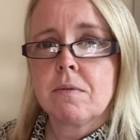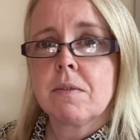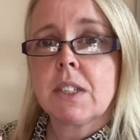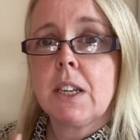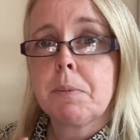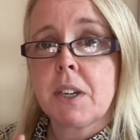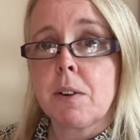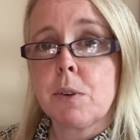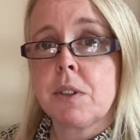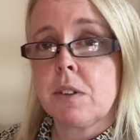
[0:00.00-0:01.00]
seams that I'm
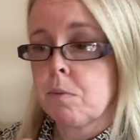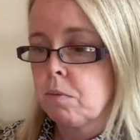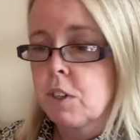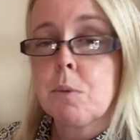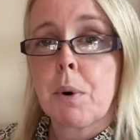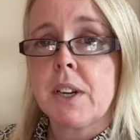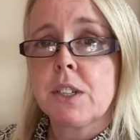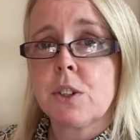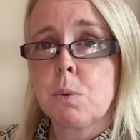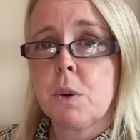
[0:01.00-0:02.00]
going to, to press
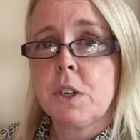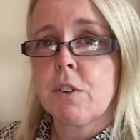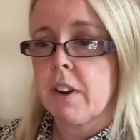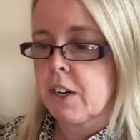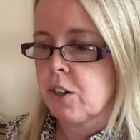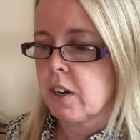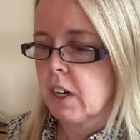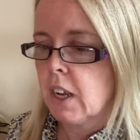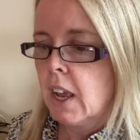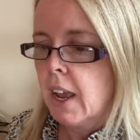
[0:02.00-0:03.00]
just one direction.
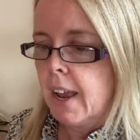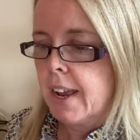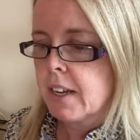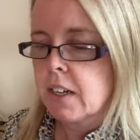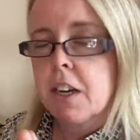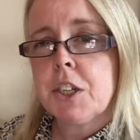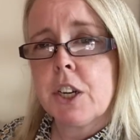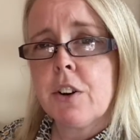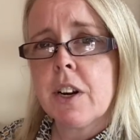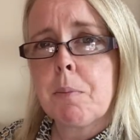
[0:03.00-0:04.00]
And I
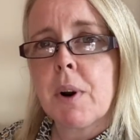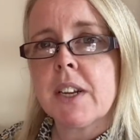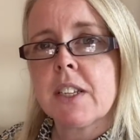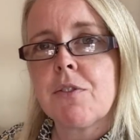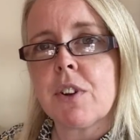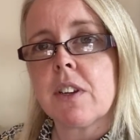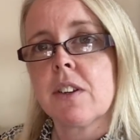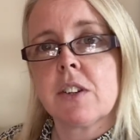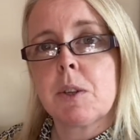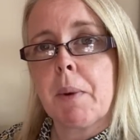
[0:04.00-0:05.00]
generally press everything
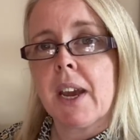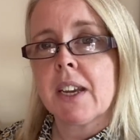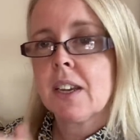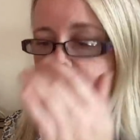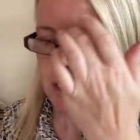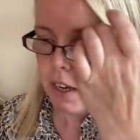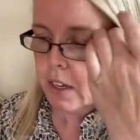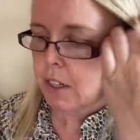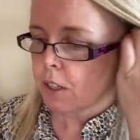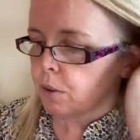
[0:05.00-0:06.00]
to the back.
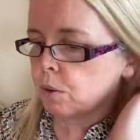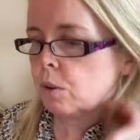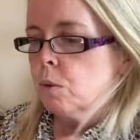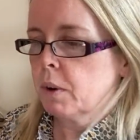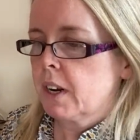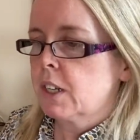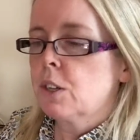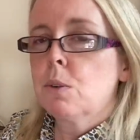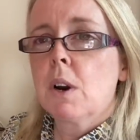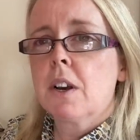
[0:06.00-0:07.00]
So what I'll
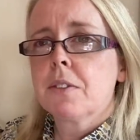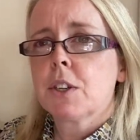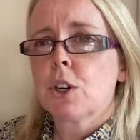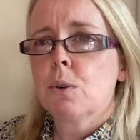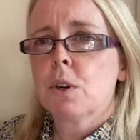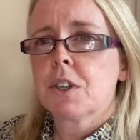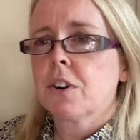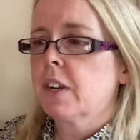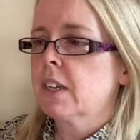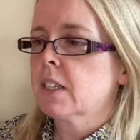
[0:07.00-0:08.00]
do on the shoulder
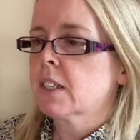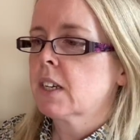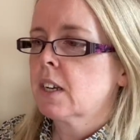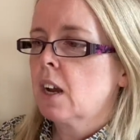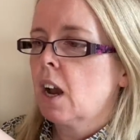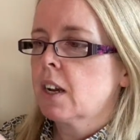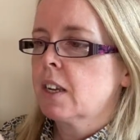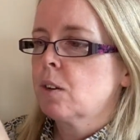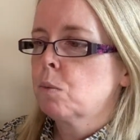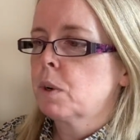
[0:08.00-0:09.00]
is
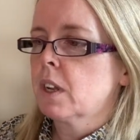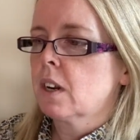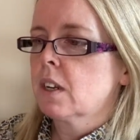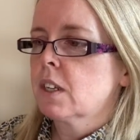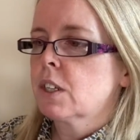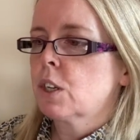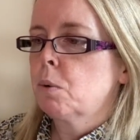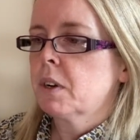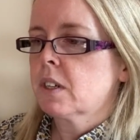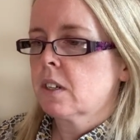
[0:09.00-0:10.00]
I will sew it,